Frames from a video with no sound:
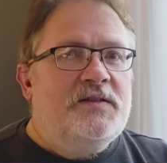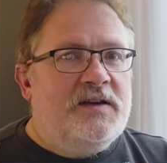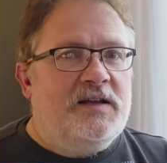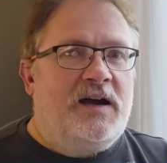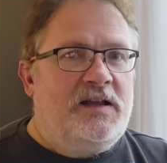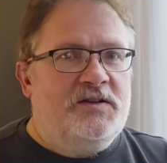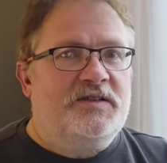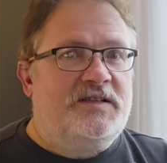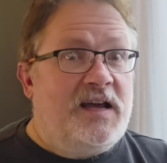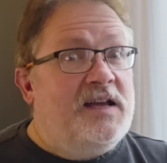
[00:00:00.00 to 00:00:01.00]
the United
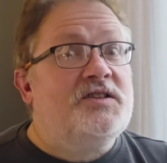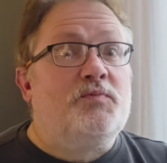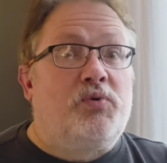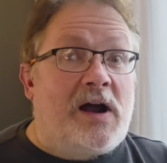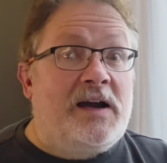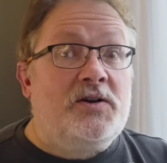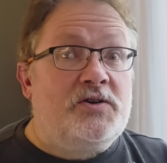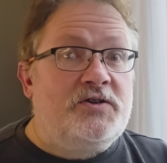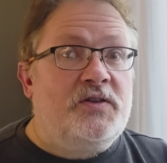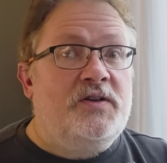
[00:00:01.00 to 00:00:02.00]
States. Prior
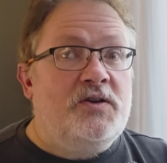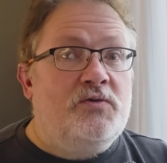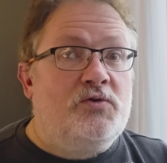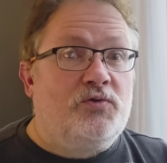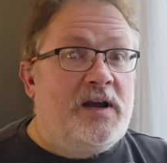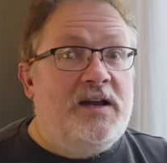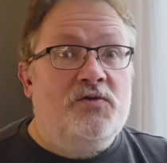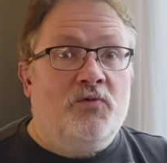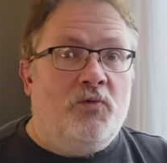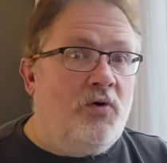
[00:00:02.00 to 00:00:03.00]
to the
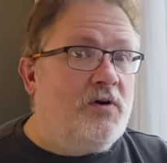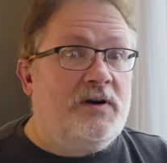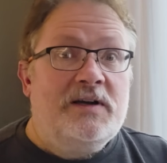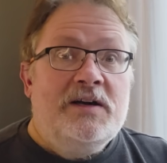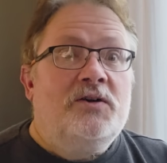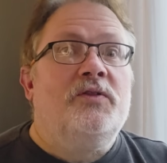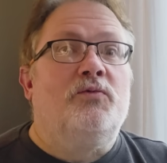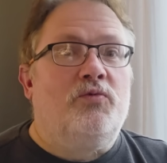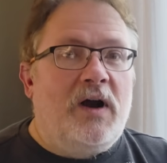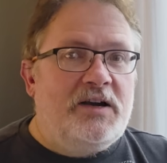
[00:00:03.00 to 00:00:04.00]
Ukraine war, the
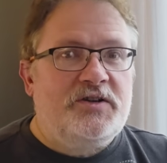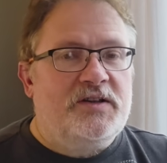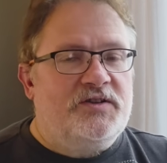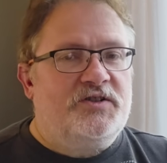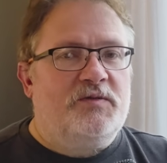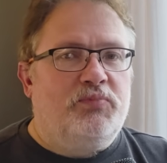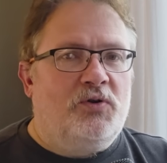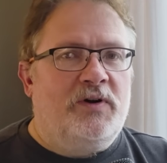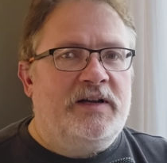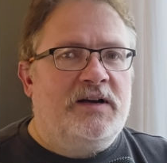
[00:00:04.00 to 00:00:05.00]
Russians
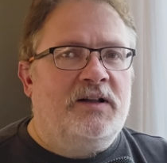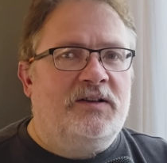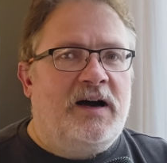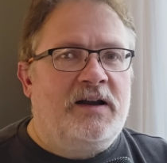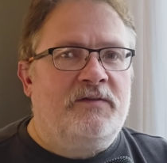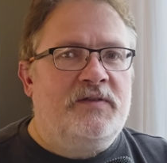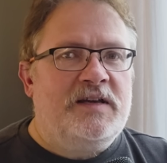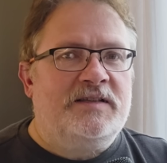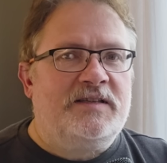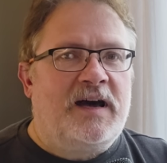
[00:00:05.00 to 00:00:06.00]
deployed a lot of
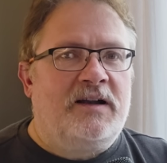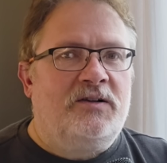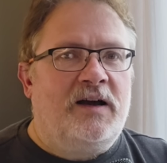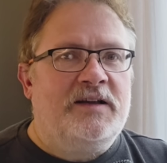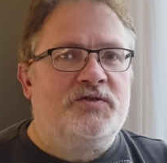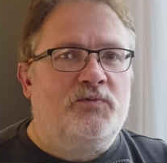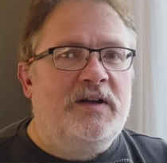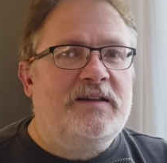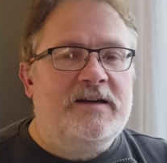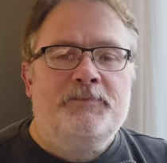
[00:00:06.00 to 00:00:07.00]
these satellites,
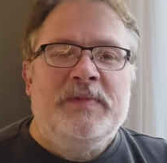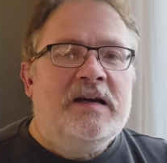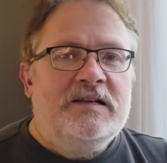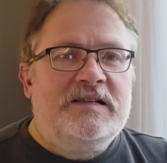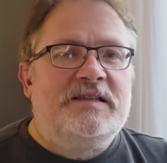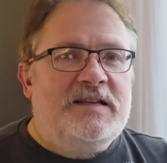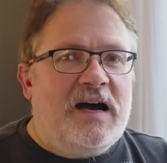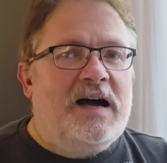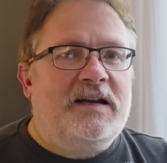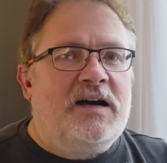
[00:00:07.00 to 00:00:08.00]
really just
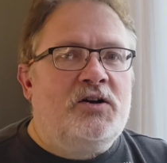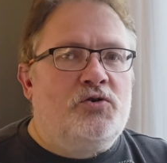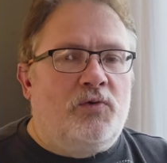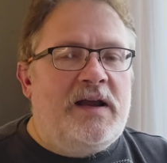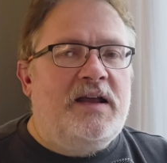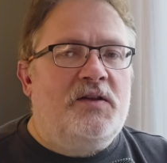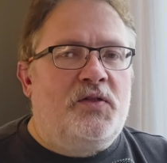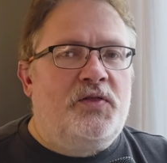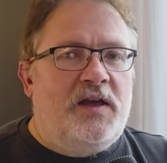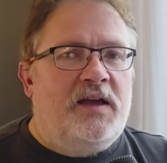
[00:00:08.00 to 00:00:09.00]
not a great
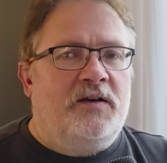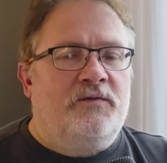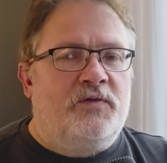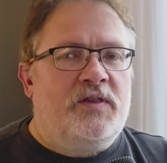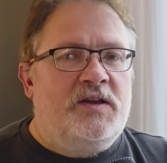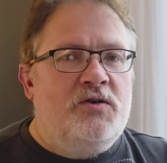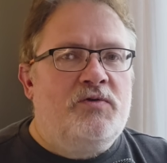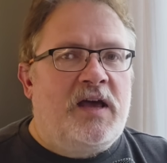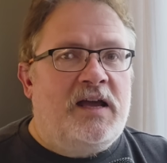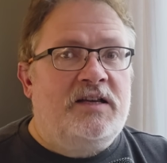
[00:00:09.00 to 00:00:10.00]
thing for the
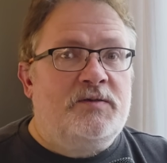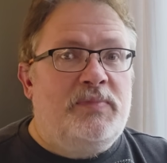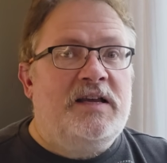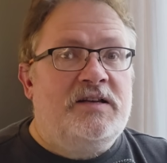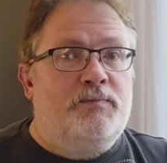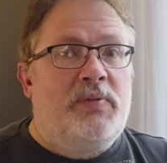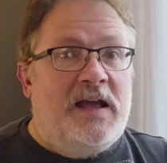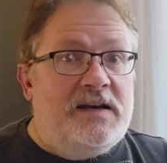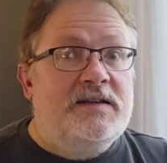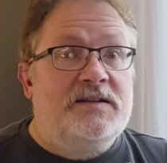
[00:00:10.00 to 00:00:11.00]
UK to be
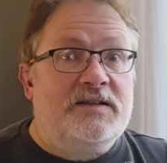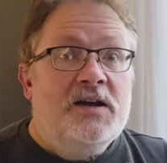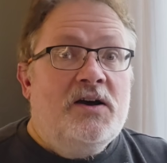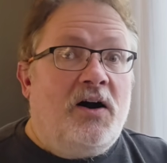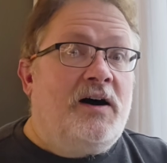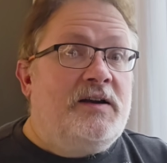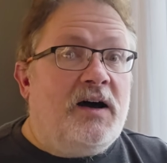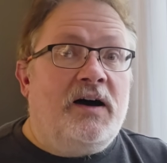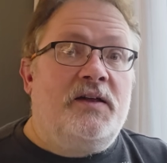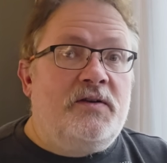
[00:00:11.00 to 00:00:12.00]
dependent on
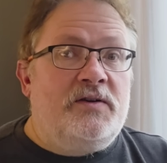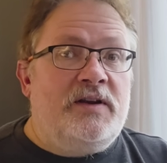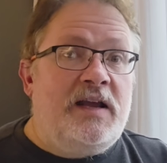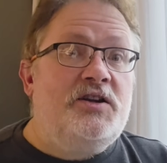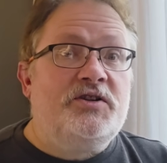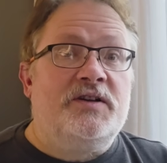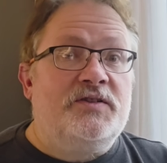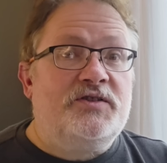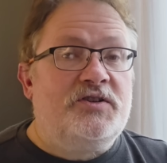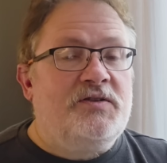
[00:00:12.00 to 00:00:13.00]
other
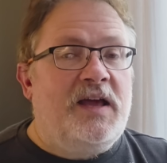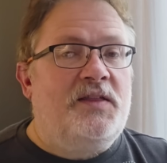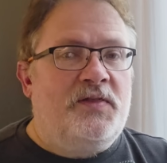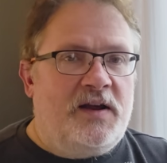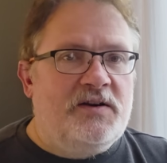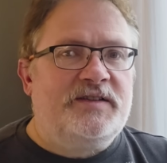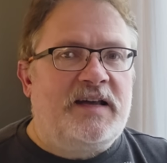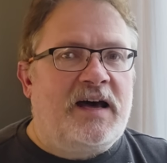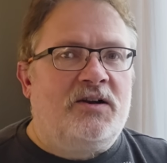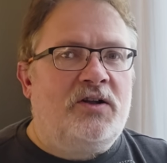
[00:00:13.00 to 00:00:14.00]
nations to get their
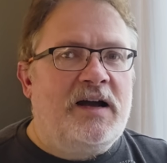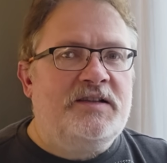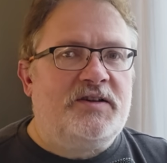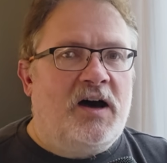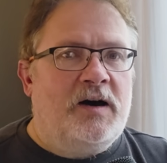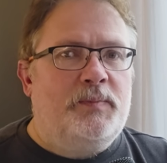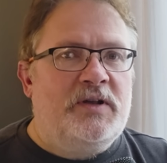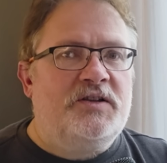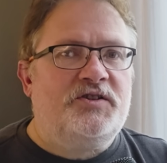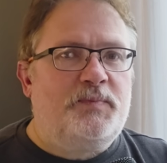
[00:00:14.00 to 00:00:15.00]
satellites up
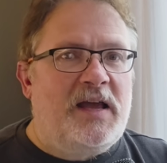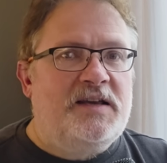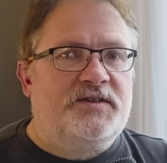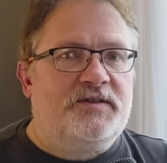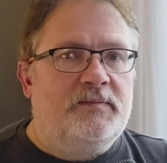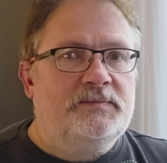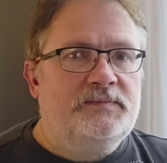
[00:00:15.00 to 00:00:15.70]
into space.